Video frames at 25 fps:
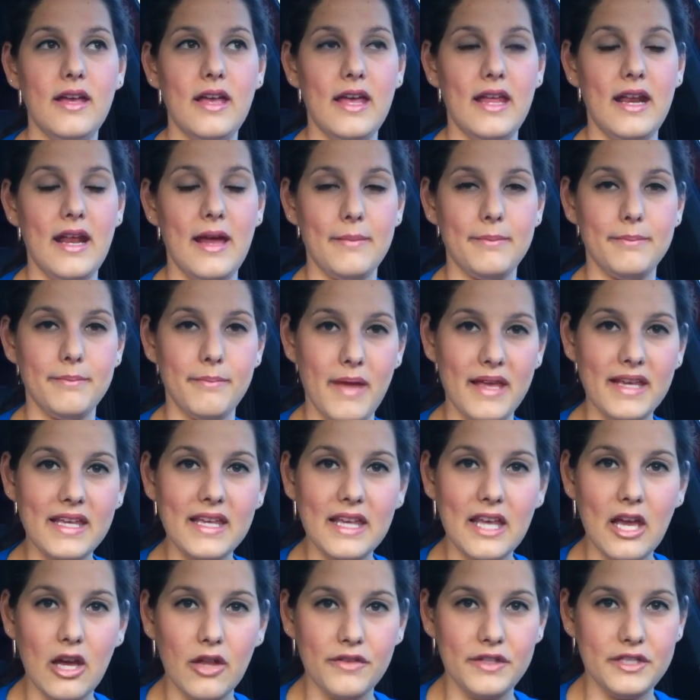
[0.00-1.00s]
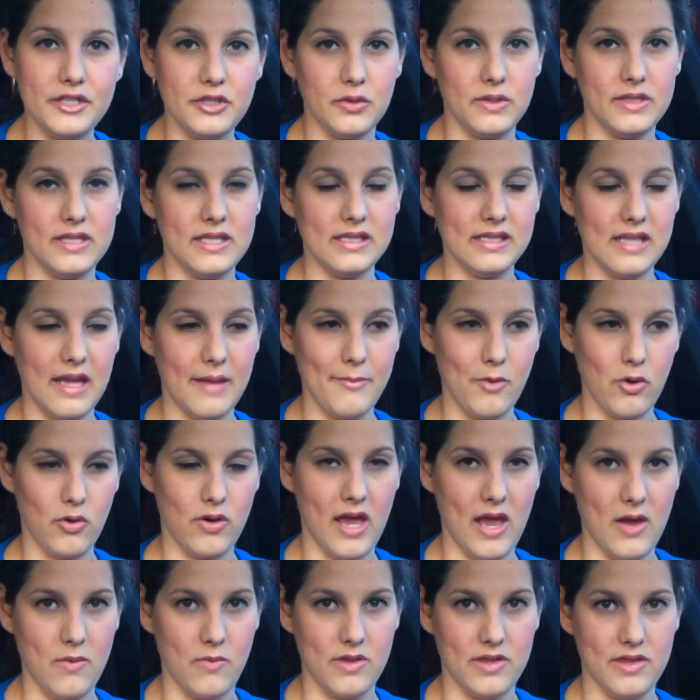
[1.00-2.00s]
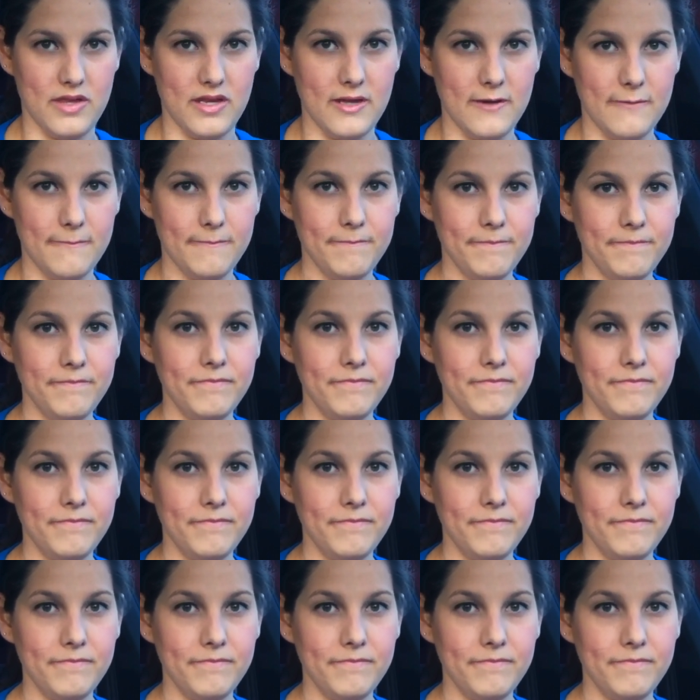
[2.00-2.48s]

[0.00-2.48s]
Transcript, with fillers: and I'm making healthy choices, I'm okay with it.